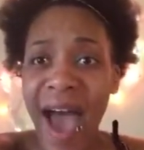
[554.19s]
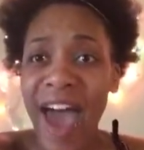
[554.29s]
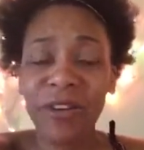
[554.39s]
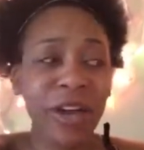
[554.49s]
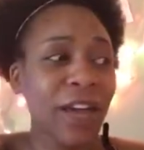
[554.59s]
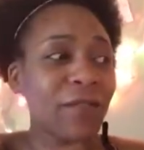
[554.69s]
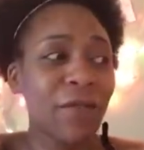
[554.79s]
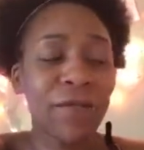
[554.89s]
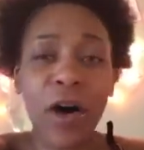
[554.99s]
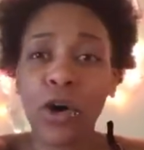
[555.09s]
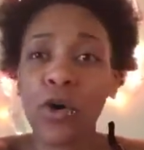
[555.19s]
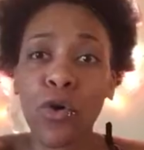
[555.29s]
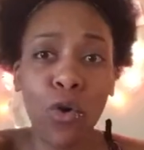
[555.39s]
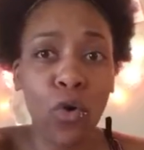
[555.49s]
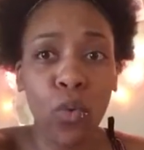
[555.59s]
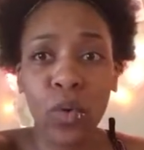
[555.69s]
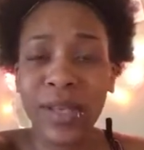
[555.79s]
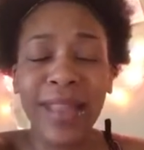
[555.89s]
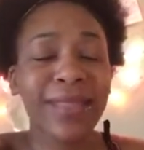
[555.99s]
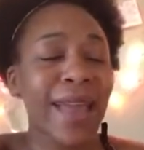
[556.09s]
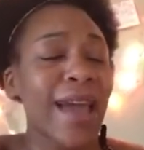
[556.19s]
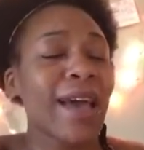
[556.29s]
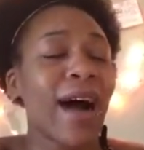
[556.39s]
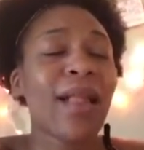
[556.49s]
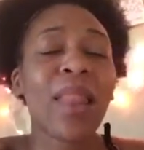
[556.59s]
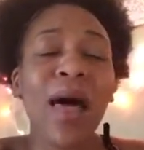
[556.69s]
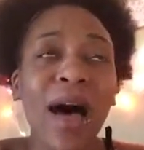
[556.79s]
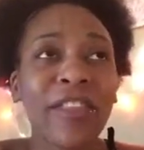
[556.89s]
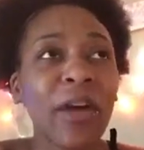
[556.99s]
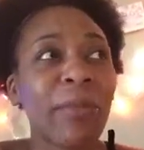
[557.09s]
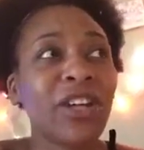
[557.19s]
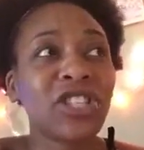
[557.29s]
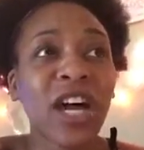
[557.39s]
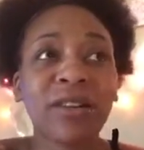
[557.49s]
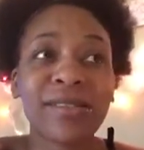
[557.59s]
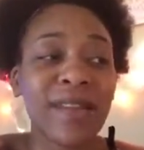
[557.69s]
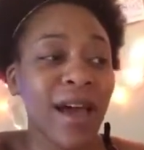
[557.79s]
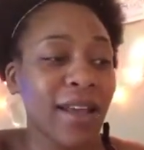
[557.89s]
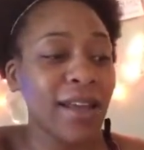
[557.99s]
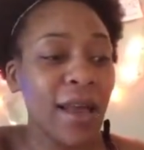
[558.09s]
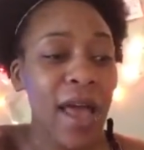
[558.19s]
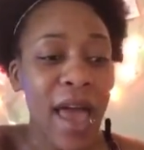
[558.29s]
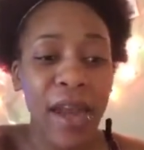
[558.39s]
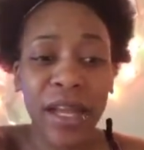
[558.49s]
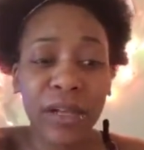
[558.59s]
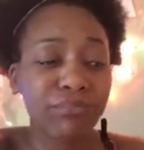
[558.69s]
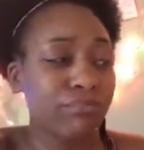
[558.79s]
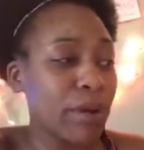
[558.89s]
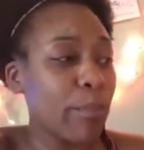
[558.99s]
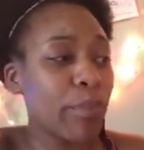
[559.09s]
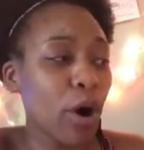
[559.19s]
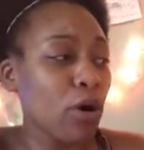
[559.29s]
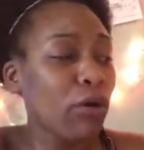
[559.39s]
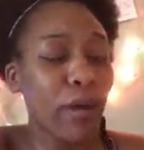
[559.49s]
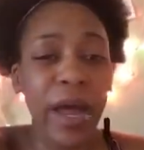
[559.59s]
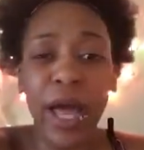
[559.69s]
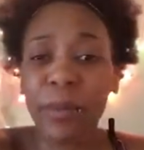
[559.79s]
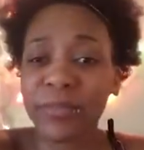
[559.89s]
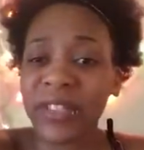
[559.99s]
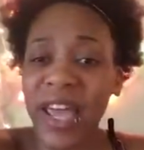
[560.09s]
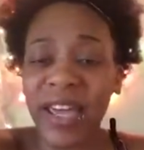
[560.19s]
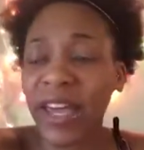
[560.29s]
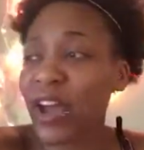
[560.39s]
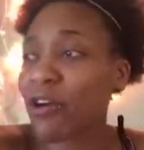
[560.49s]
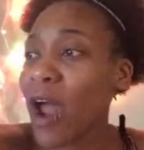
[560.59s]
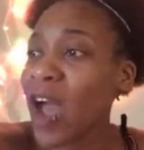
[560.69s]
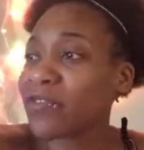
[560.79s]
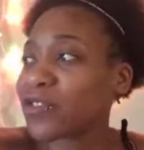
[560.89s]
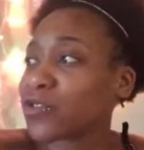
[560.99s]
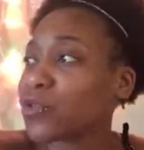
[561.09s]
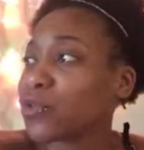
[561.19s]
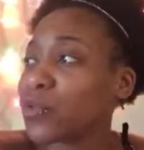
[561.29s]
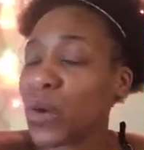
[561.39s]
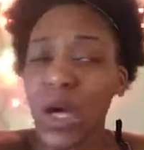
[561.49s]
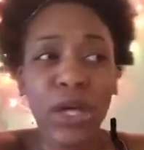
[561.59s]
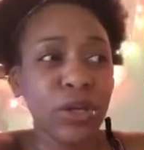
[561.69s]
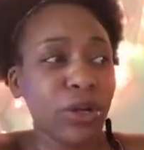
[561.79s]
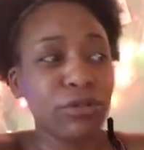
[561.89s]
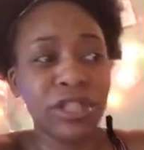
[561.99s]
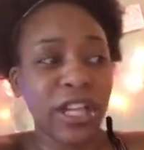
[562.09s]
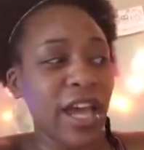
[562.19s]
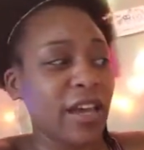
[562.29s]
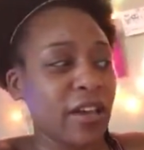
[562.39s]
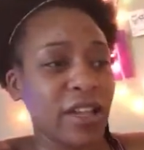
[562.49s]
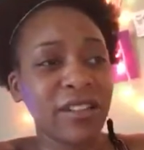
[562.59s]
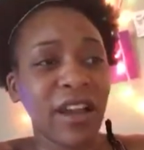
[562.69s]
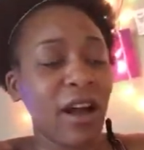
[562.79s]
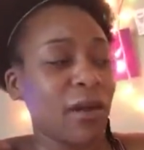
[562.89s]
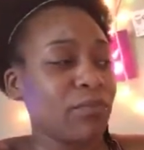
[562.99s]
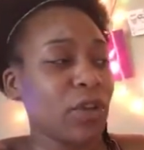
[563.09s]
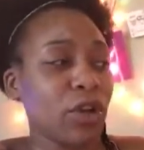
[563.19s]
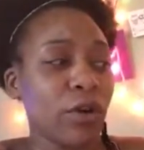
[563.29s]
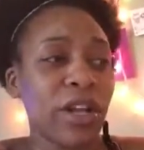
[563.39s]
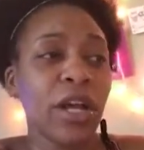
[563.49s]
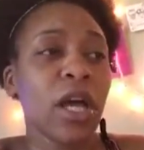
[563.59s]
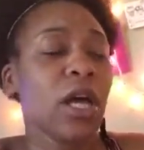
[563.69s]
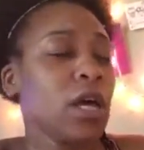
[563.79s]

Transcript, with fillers: I don't give a fuck who would, and thank Allah that my child is not in any program, daycare, after school. You know, she ain't in, you know, and